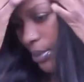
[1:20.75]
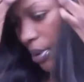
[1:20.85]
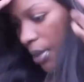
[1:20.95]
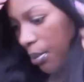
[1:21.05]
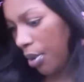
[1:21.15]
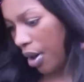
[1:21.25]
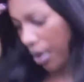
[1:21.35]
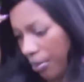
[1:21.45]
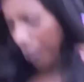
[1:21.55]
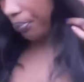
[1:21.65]
to put my
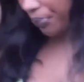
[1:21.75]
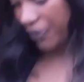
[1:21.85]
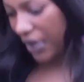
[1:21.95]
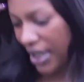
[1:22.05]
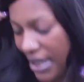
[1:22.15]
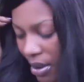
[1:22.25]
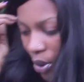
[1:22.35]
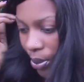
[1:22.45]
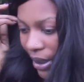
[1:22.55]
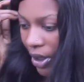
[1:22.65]
part because I
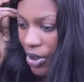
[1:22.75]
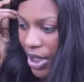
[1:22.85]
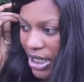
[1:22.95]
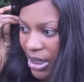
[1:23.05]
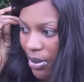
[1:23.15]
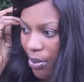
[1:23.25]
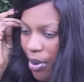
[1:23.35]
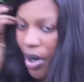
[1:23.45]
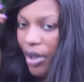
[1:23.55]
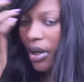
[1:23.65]
don't plan on changing my
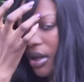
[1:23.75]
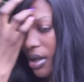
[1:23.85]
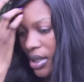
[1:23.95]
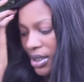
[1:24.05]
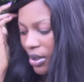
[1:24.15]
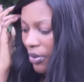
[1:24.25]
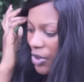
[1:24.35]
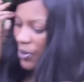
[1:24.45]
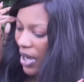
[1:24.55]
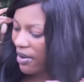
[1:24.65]
part. So
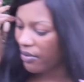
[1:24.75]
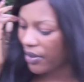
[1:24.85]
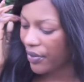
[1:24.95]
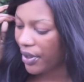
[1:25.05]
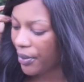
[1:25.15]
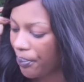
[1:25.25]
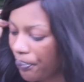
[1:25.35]
that's what I have right there.